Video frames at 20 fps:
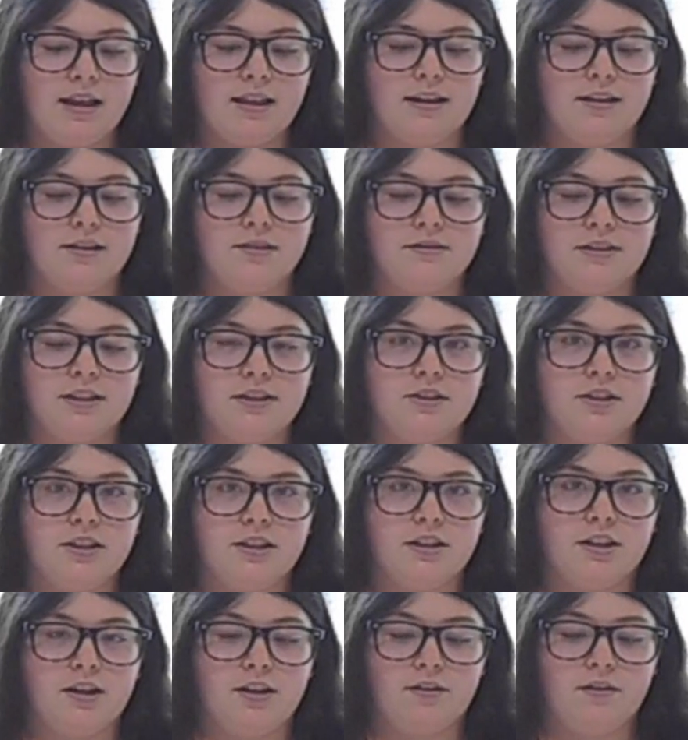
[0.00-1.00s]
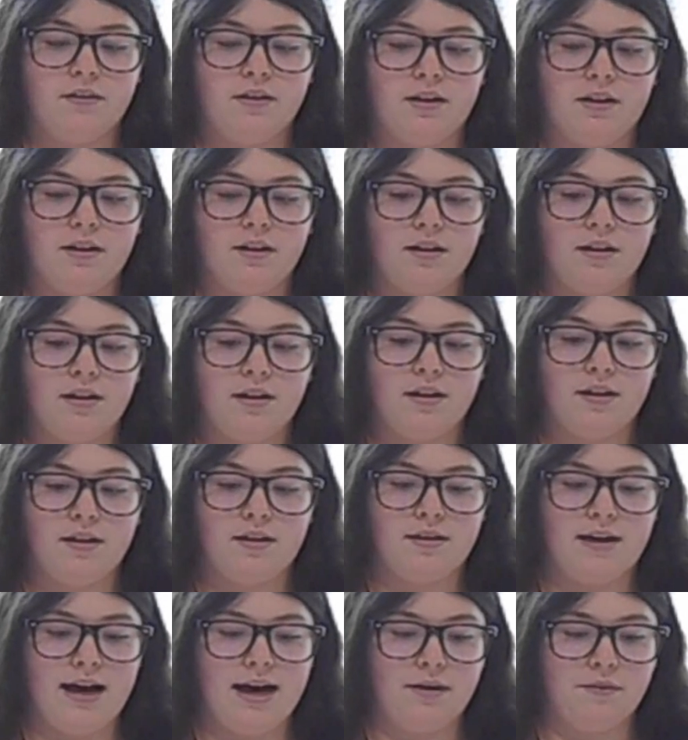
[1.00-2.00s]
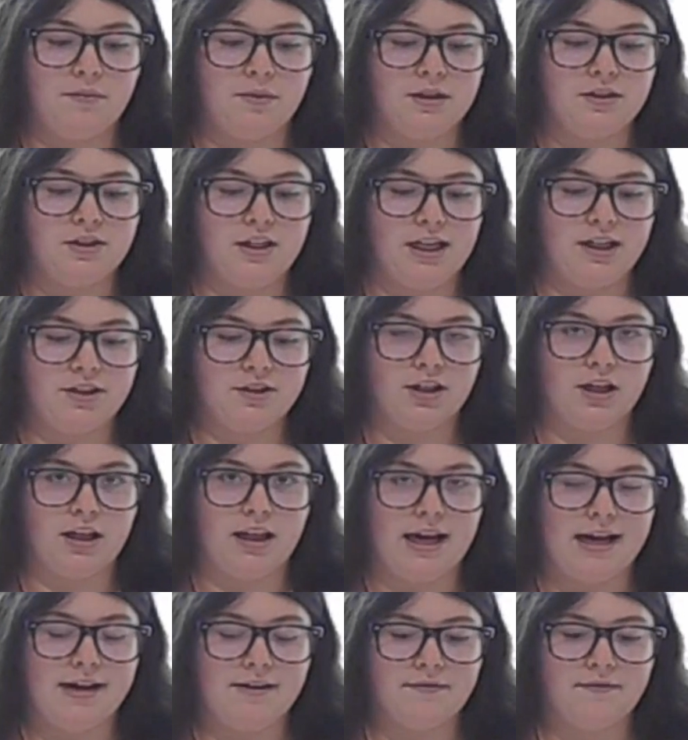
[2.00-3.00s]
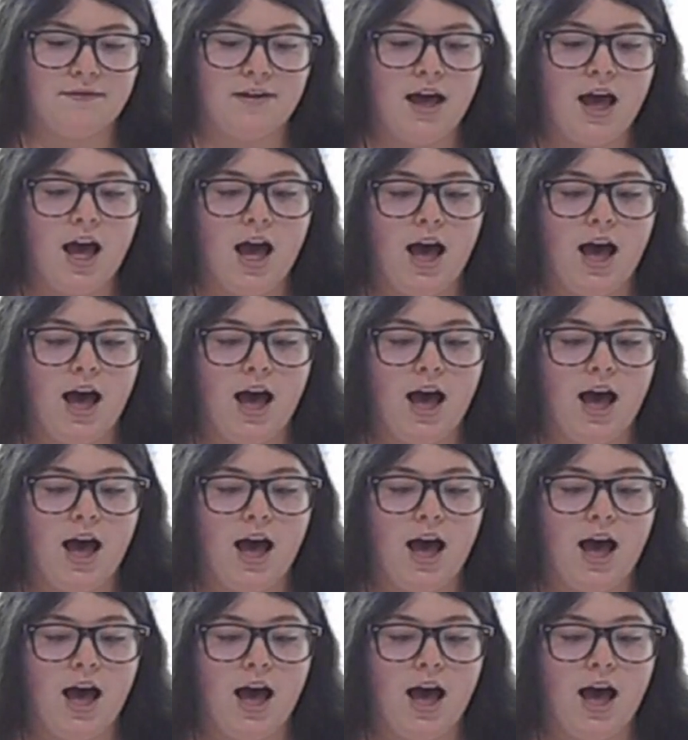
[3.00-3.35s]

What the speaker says: Little did she know that would change her life.